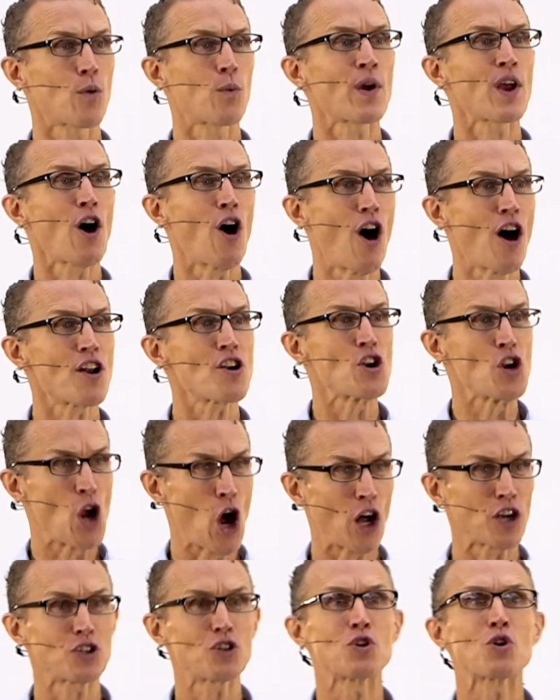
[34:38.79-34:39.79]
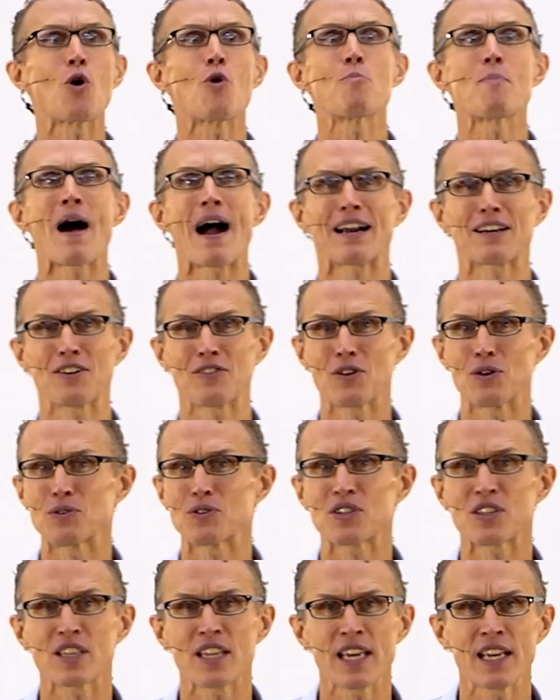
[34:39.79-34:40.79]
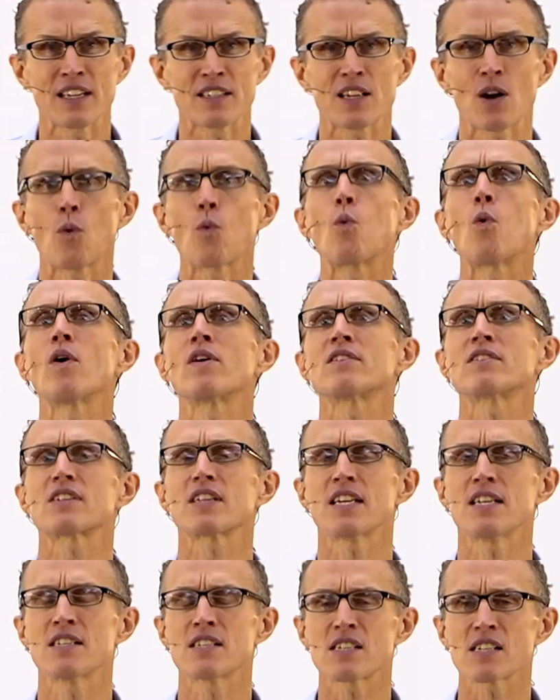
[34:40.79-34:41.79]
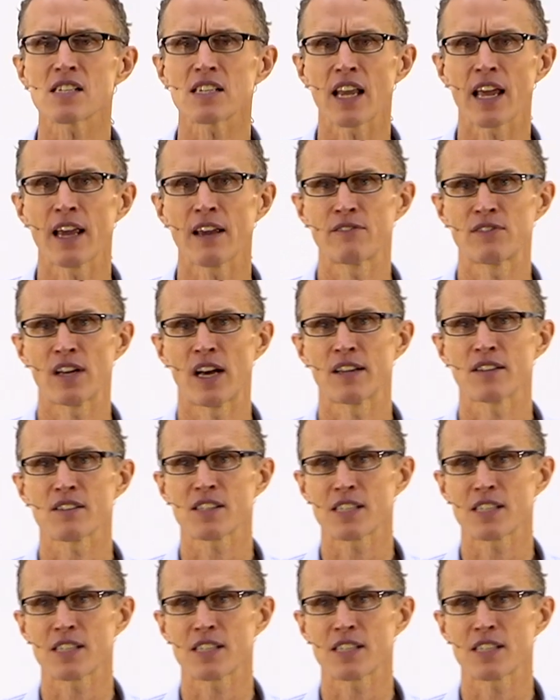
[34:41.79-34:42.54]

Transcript: We ought not to go back to those things that once enslaved us.